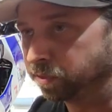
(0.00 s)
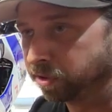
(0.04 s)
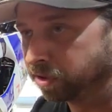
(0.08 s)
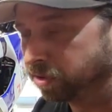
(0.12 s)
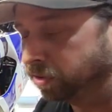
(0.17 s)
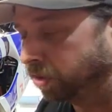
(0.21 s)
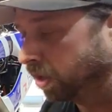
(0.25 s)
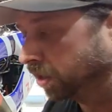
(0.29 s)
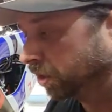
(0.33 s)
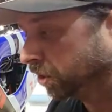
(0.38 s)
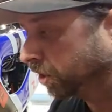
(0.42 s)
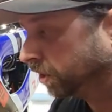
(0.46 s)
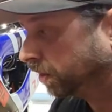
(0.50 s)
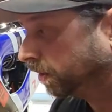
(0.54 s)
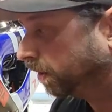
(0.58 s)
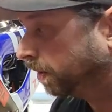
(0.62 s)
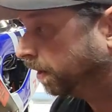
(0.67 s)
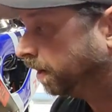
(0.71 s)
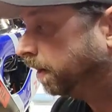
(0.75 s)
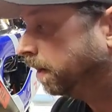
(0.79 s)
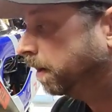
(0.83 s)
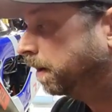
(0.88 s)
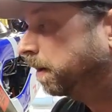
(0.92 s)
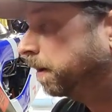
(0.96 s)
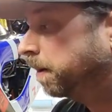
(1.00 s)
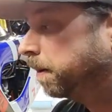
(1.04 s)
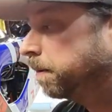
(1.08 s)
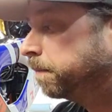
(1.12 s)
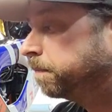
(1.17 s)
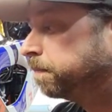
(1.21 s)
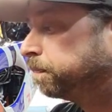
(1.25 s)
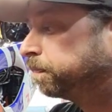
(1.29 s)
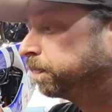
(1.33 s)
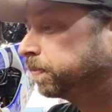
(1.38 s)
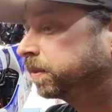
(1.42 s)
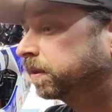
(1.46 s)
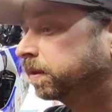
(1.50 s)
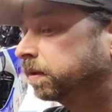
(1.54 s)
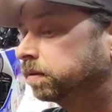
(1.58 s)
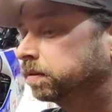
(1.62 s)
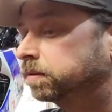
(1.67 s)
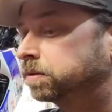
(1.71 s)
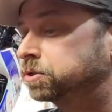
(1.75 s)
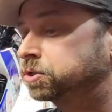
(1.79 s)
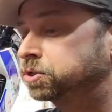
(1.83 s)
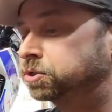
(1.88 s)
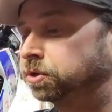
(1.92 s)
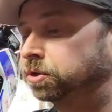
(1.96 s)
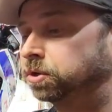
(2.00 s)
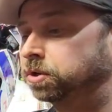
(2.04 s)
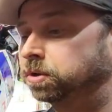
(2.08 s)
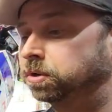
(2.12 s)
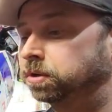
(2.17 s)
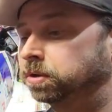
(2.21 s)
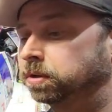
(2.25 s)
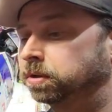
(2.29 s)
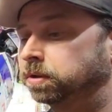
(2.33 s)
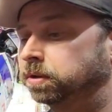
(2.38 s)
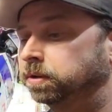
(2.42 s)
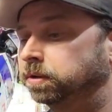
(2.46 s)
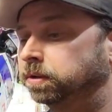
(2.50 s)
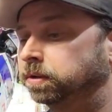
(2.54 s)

the clutch. So